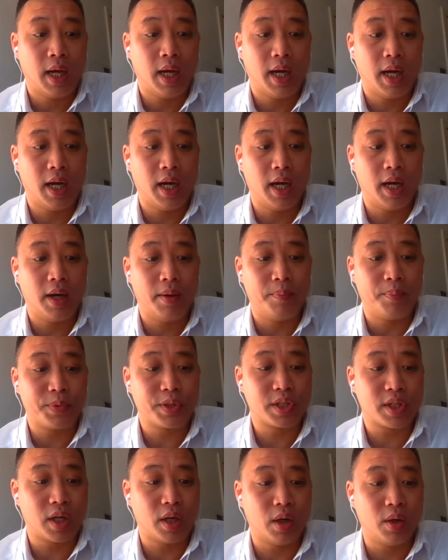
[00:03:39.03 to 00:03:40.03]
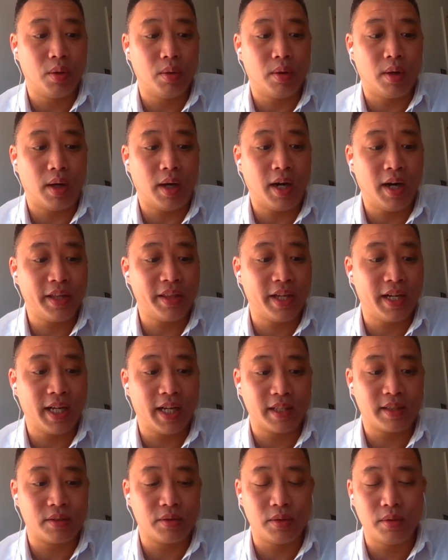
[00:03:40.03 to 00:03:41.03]
Um, so I then
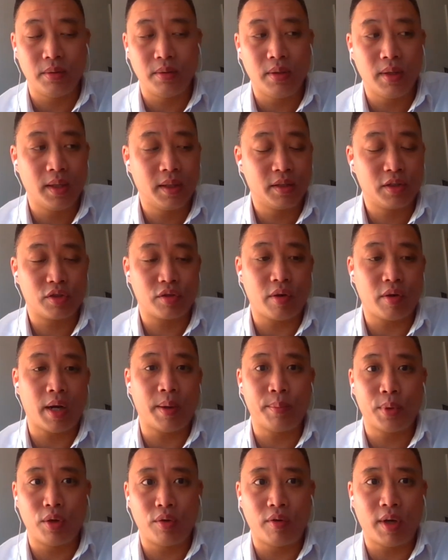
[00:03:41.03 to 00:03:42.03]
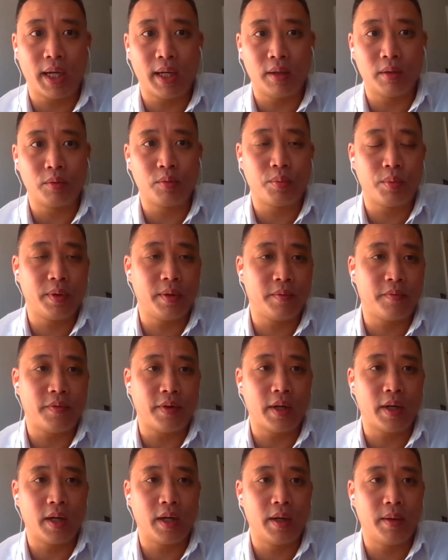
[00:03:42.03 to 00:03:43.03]
had to scramble around with
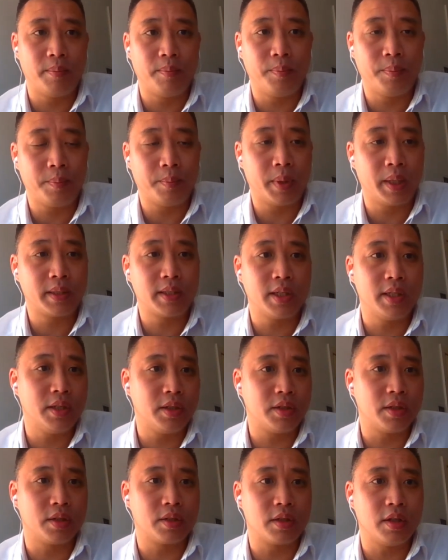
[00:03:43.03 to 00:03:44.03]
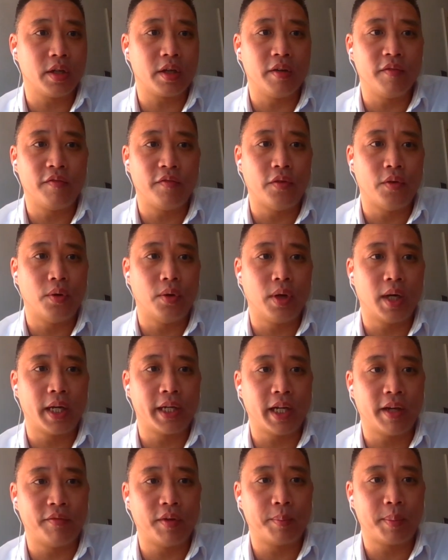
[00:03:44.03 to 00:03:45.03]
um, my teachers looking for
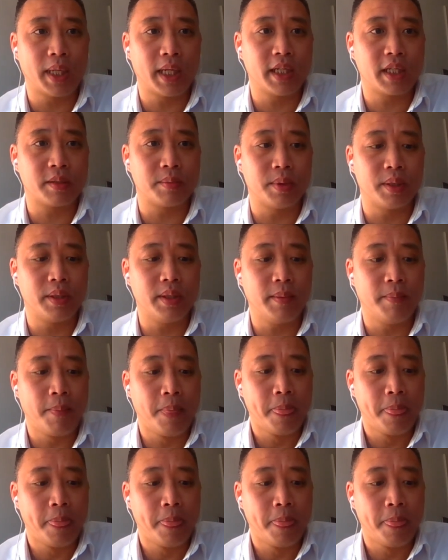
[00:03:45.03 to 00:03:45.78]
another placement.